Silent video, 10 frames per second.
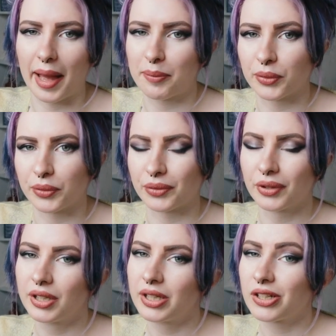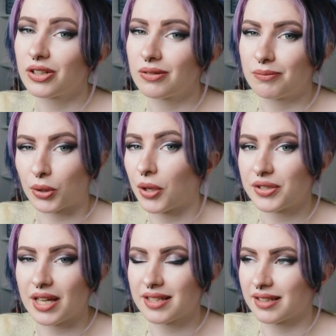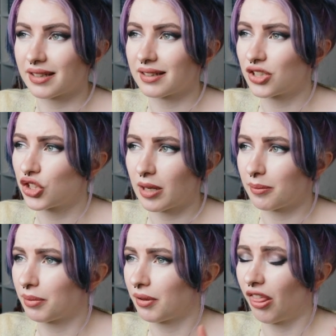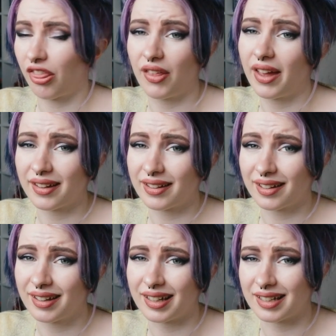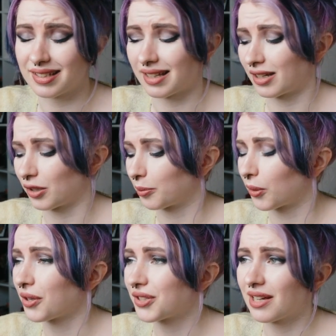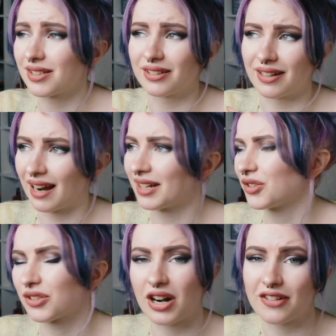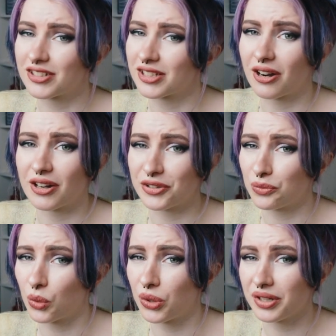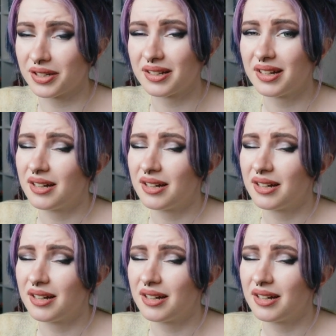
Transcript: Apple processing chip thing. It's your processor and your graphics card in one.